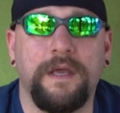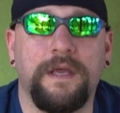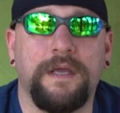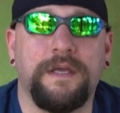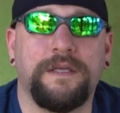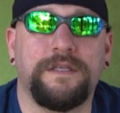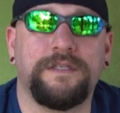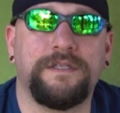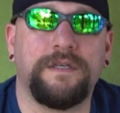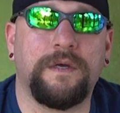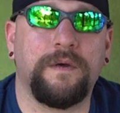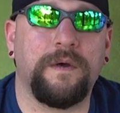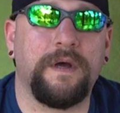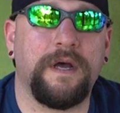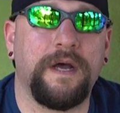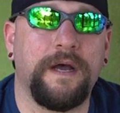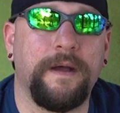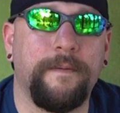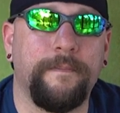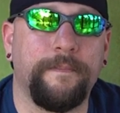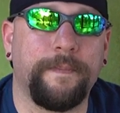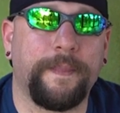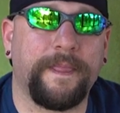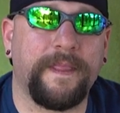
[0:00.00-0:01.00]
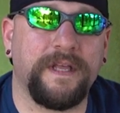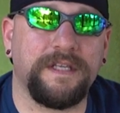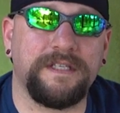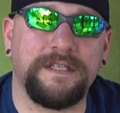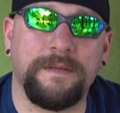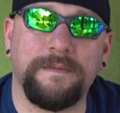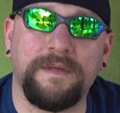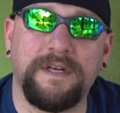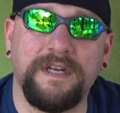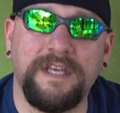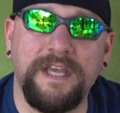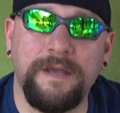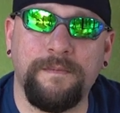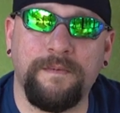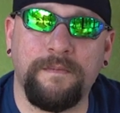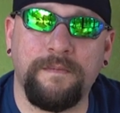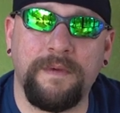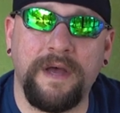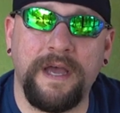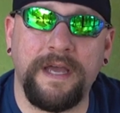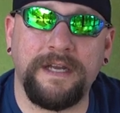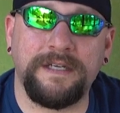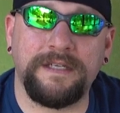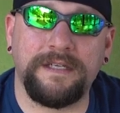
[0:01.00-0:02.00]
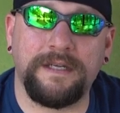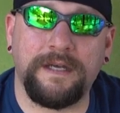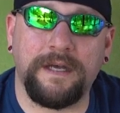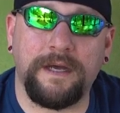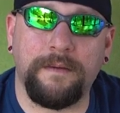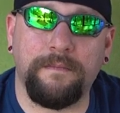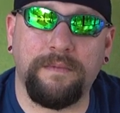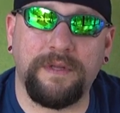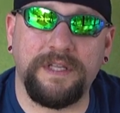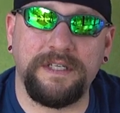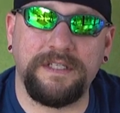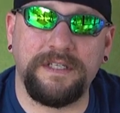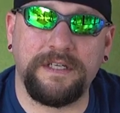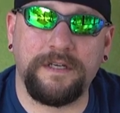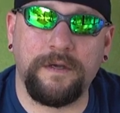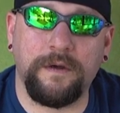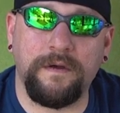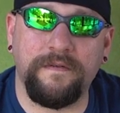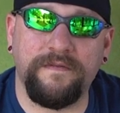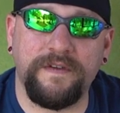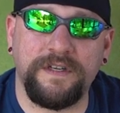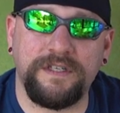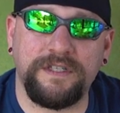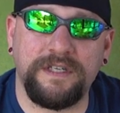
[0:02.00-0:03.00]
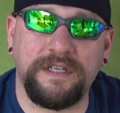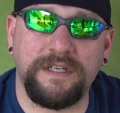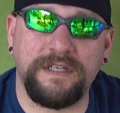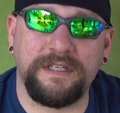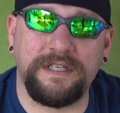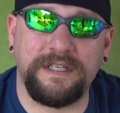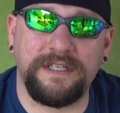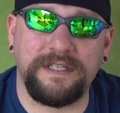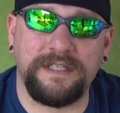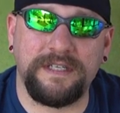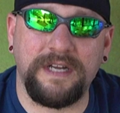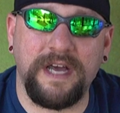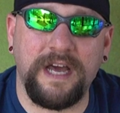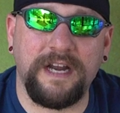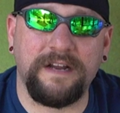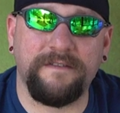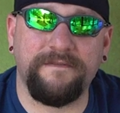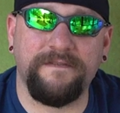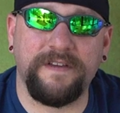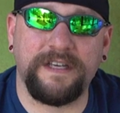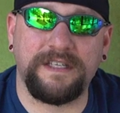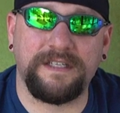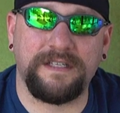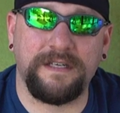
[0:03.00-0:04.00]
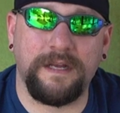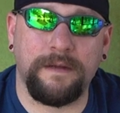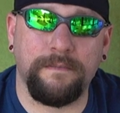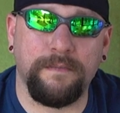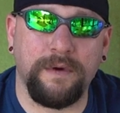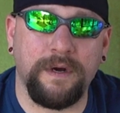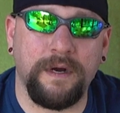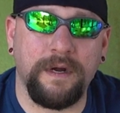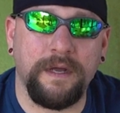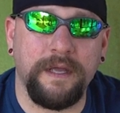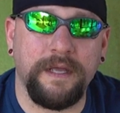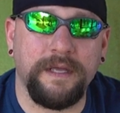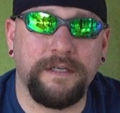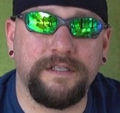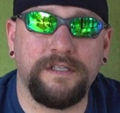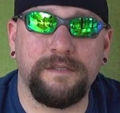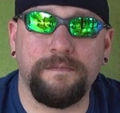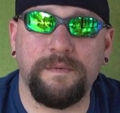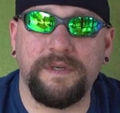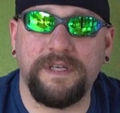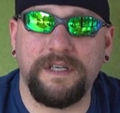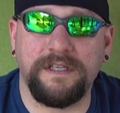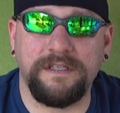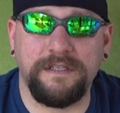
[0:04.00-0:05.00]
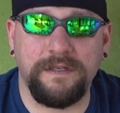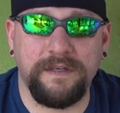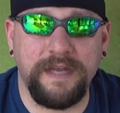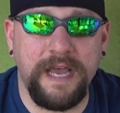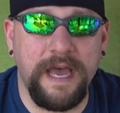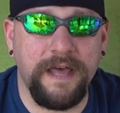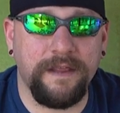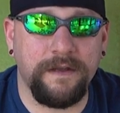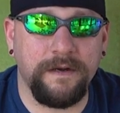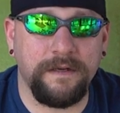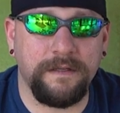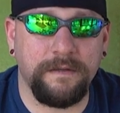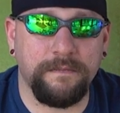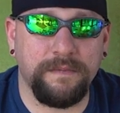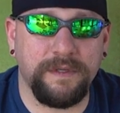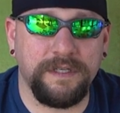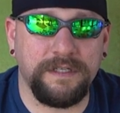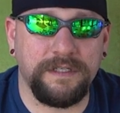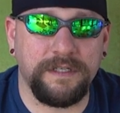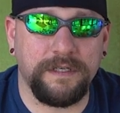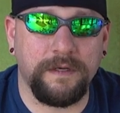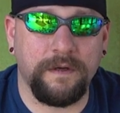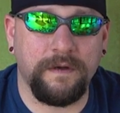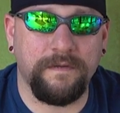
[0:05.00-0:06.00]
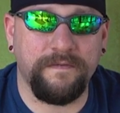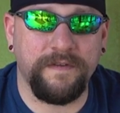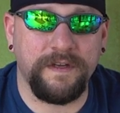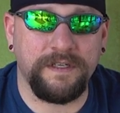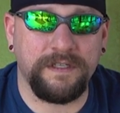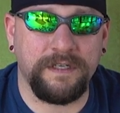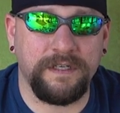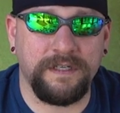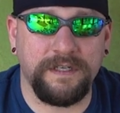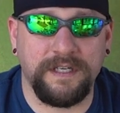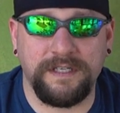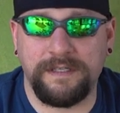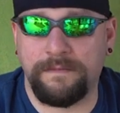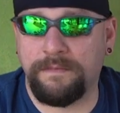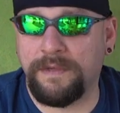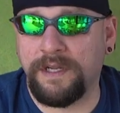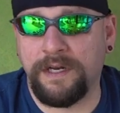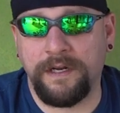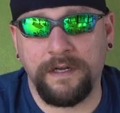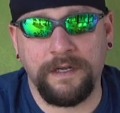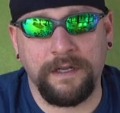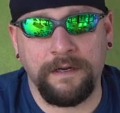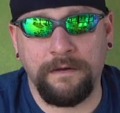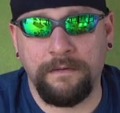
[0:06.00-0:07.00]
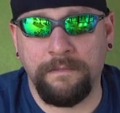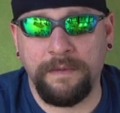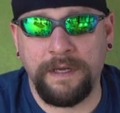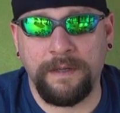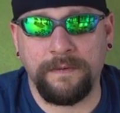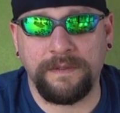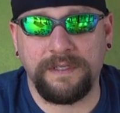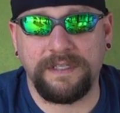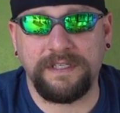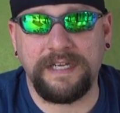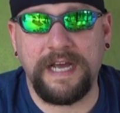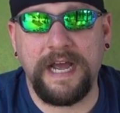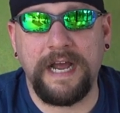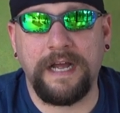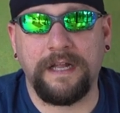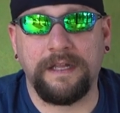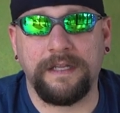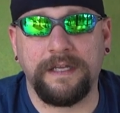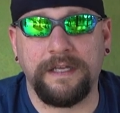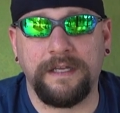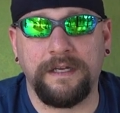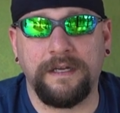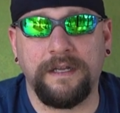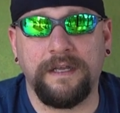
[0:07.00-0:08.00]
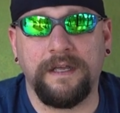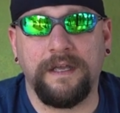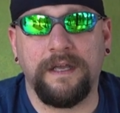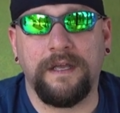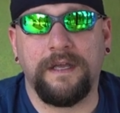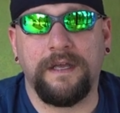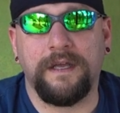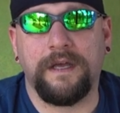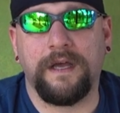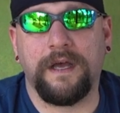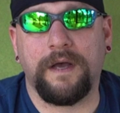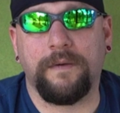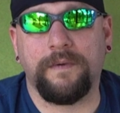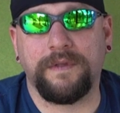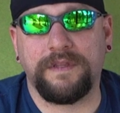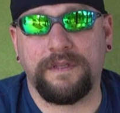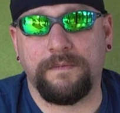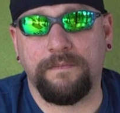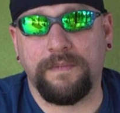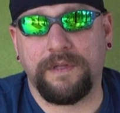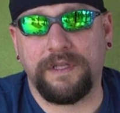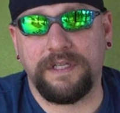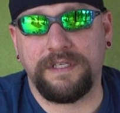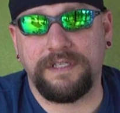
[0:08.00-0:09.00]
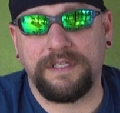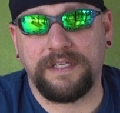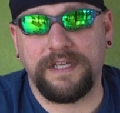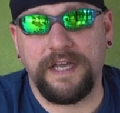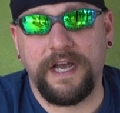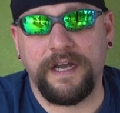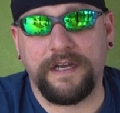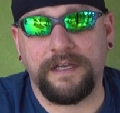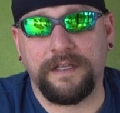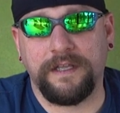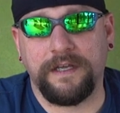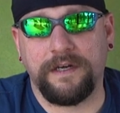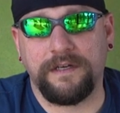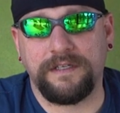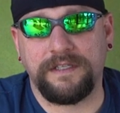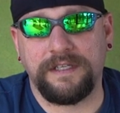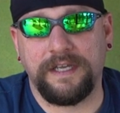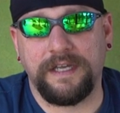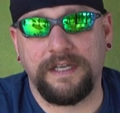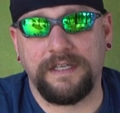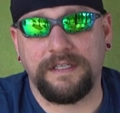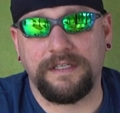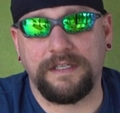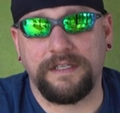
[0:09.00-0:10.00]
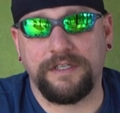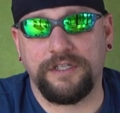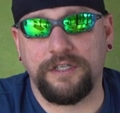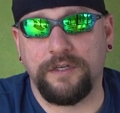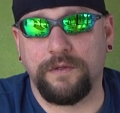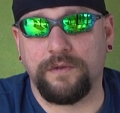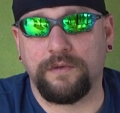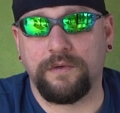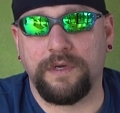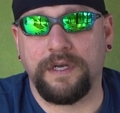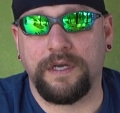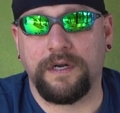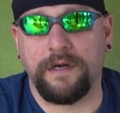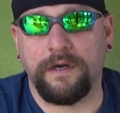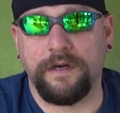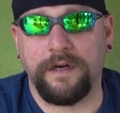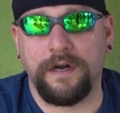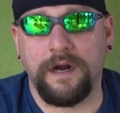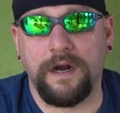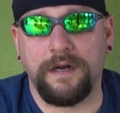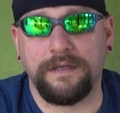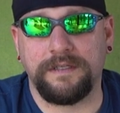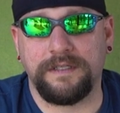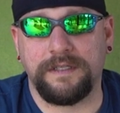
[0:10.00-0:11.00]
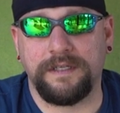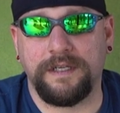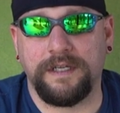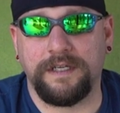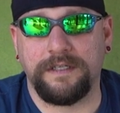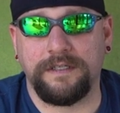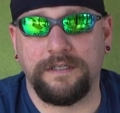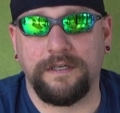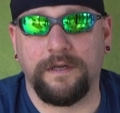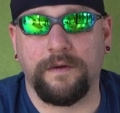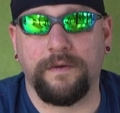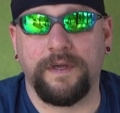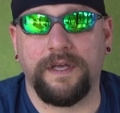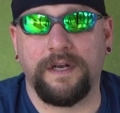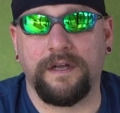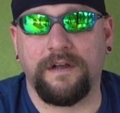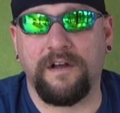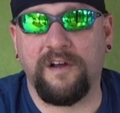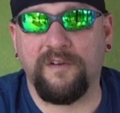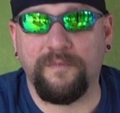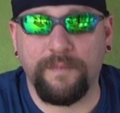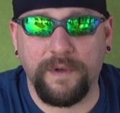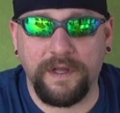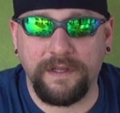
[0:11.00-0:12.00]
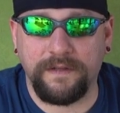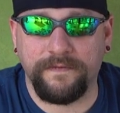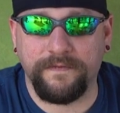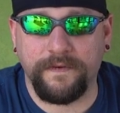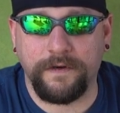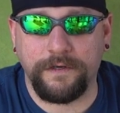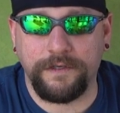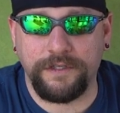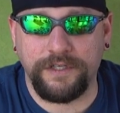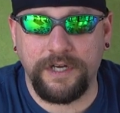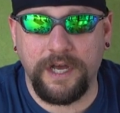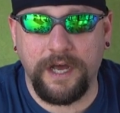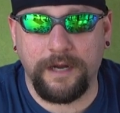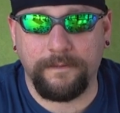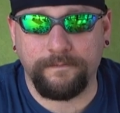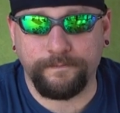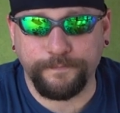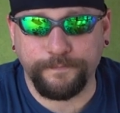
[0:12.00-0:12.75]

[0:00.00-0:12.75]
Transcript: So that's something to keep in mind. Ballistic coefficient is not a fixed number. Just because you gathered the ballistic coefficient doesn't mean you're going to be able to dial in what the ballistic calculator says and shoot 300 yards and hit a golf ball the first shot.